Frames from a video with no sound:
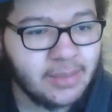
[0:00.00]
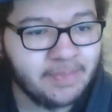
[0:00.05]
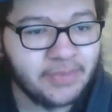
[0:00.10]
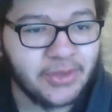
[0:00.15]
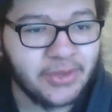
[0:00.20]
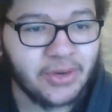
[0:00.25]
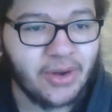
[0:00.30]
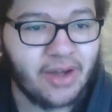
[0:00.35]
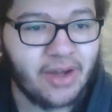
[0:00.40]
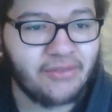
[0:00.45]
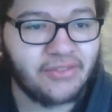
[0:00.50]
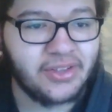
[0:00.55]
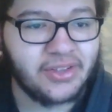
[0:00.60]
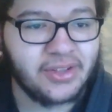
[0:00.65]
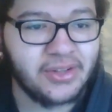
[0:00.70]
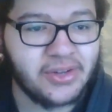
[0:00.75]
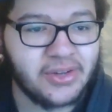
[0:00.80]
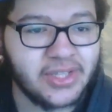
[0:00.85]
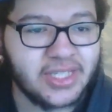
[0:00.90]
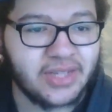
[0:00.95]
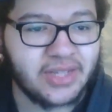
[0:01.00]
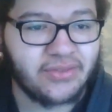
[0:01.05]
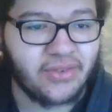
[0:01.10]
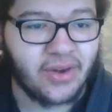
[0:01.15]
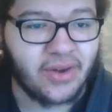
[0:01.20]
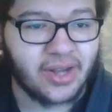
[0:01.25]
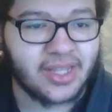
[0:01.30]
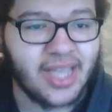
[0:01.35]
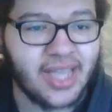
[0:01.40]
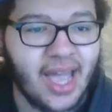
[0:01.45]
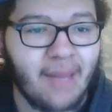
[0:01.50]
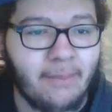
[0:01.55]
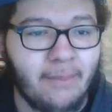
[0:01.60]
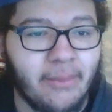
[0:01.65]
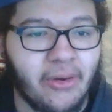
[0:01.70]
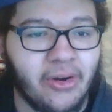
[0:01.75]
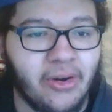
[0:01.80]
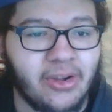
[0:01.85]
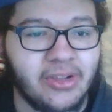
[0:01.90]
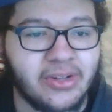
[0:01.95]
You're awfully noisy for a cat
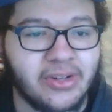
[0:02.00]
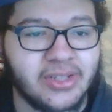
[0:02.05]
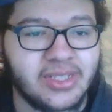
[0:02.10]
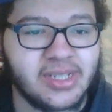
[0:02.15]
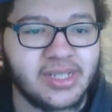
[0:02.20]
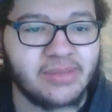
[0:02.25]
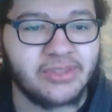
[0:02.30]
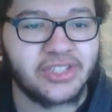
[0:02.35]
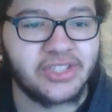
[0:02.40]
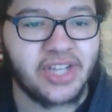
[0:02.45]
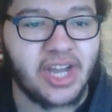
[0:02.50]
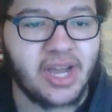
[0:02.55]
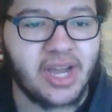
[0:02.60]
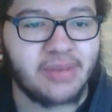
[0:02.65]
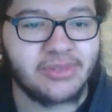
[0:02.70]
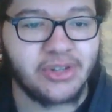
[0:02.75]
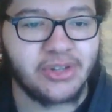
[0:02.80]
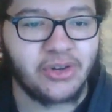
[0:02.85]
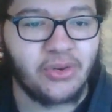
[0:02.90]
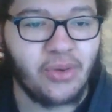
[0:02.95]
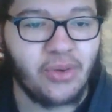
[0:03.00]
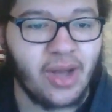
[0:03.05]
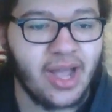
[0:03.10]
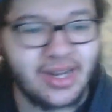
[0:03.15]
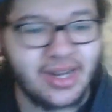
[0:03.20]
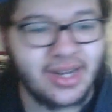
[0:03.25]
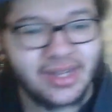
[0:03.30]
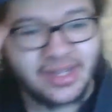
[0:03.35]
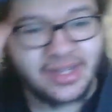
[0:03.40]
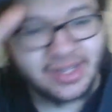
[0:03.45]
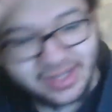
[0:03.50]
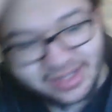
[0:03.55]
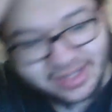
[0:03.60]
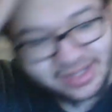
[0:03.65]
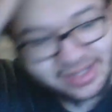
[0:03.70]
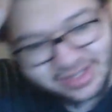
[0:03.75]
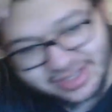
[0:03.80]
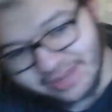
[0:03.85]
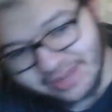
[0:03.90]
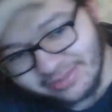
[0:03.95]
burglar. Some jobs are quiet,
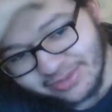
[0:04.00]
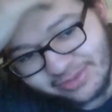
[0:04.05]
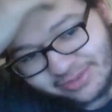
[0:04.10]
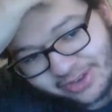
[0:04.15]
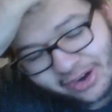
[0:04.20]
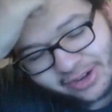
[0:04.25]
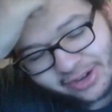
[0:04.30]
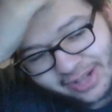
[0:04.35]
some are